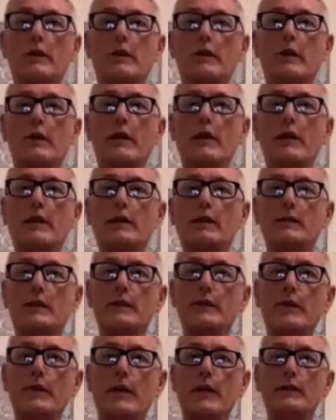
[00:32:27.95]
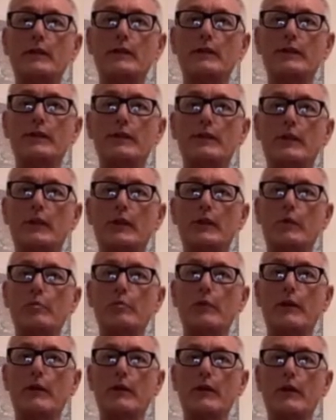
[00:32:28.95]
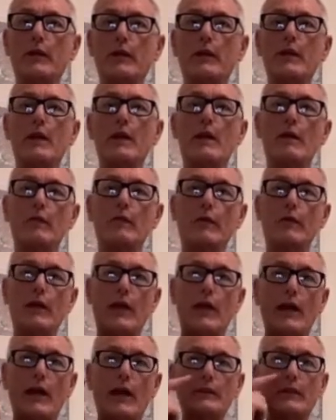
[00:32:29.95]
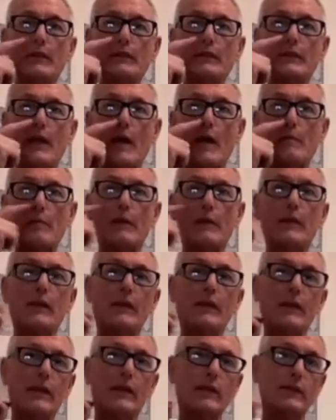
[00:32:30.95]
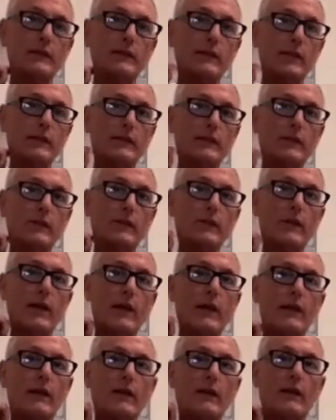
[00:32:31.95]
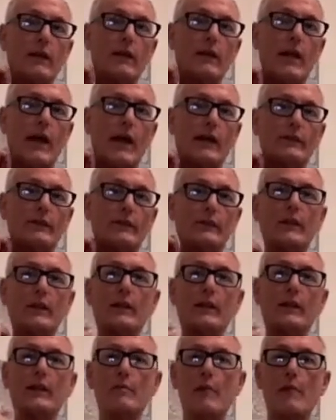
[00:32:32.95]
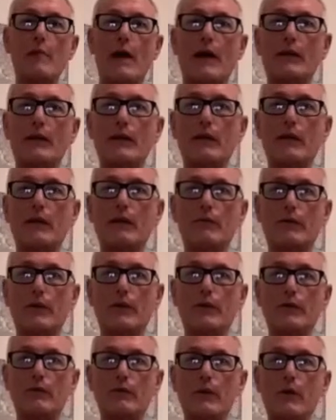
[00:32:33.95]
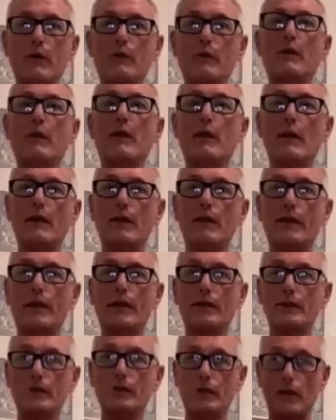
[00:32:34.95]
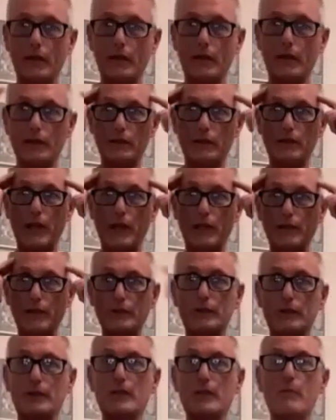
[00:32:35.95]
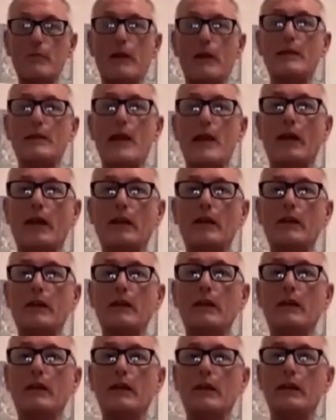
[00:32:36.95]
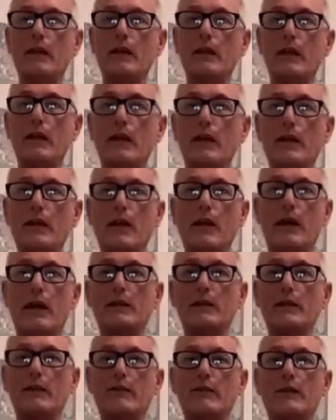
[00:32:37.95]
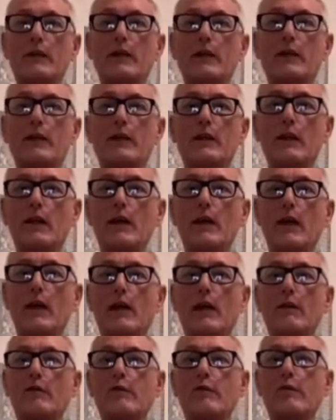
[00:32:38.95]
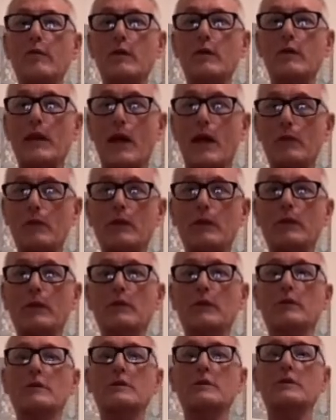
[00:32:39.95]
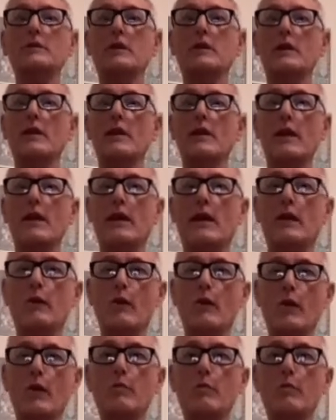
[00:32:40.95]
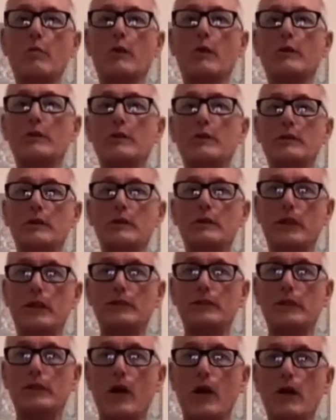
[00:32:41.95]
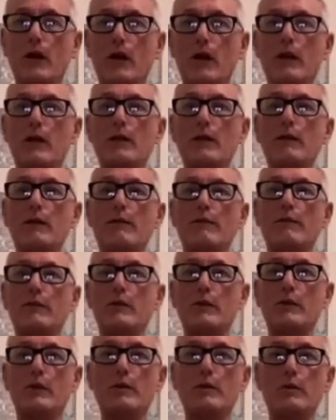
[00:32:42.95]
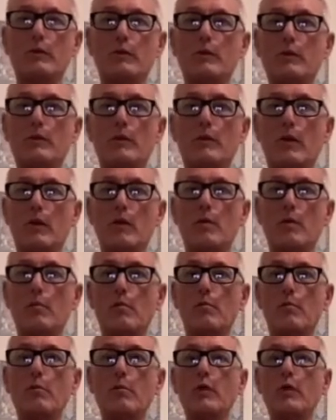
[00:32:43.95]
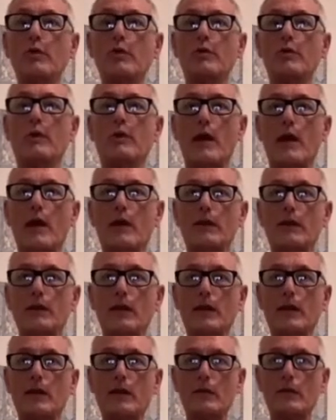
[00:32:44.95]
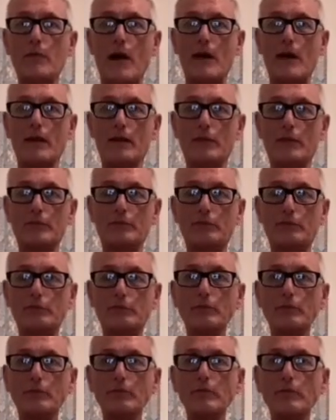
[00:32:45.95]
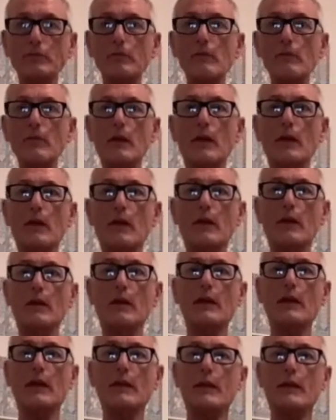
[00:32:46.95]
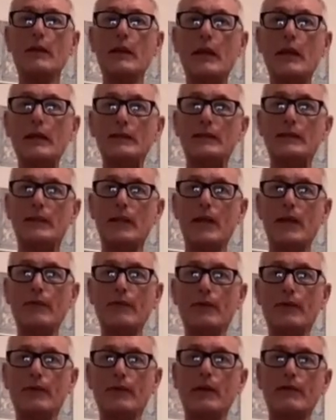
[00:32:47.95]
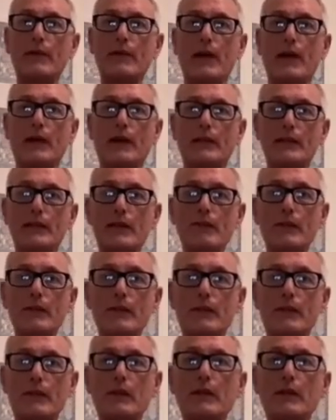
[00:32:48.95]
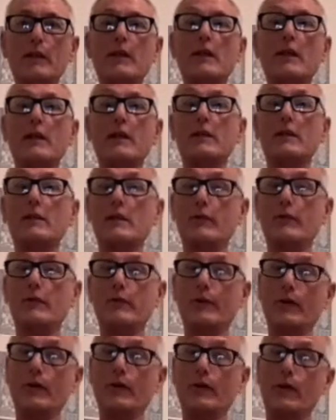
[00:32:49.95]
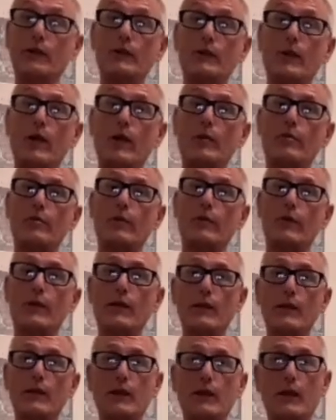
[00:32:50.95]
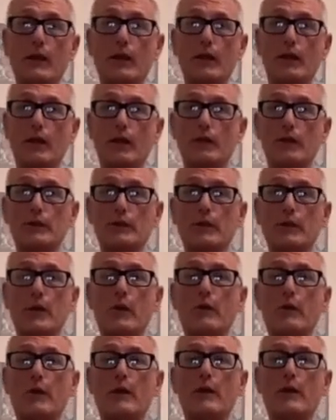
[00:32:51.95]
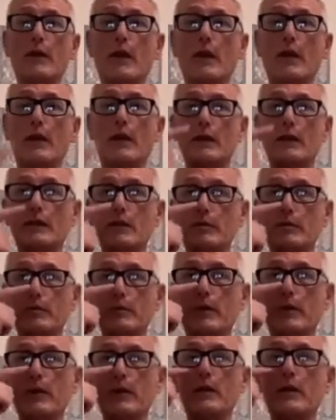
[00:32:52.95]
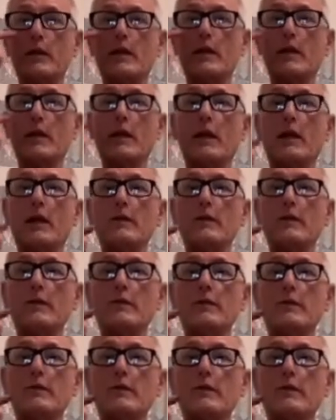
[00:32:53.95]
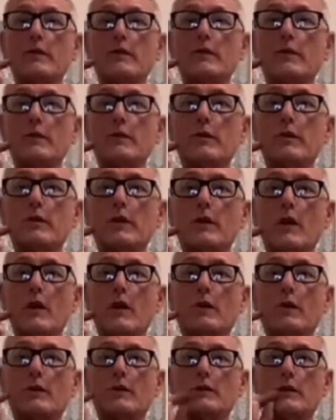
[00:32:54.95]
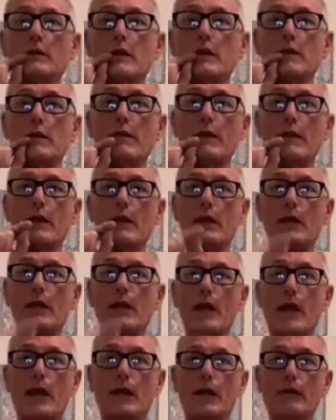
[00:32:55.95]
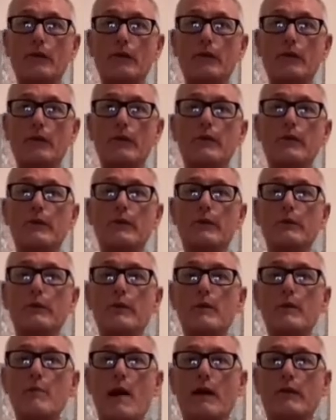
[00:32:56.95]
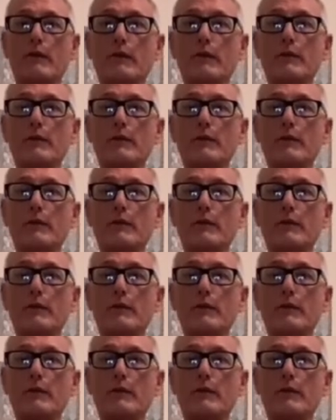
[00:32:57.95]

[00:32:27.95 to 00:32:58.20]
Okay, it's a transitional period. What actually is happening is it's creating an action in the back of the throat that changes the mentality and the activity of chemicals and hormones that are starting to move around in the body. Now, the next level of activity is, if we're going to start breathing a little slower, is breathing in through the nose and out through the mouth.